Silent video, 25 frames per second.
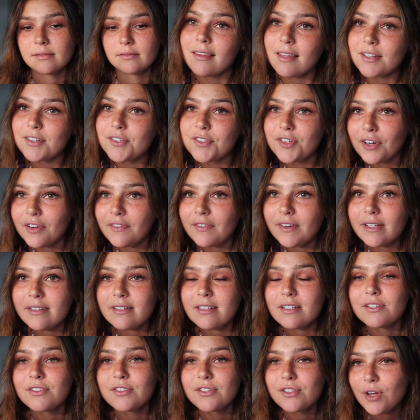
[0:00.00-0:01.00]
This service
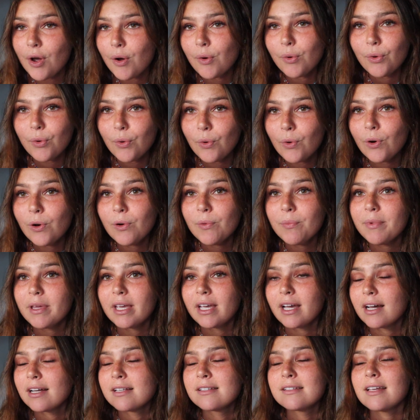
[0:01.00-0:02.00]
is so cool
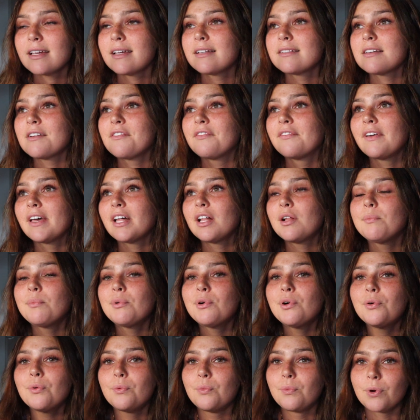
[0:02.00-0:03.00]
because it's
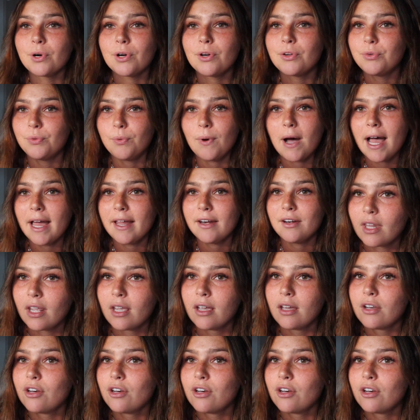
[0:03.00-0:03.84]
available worldwide.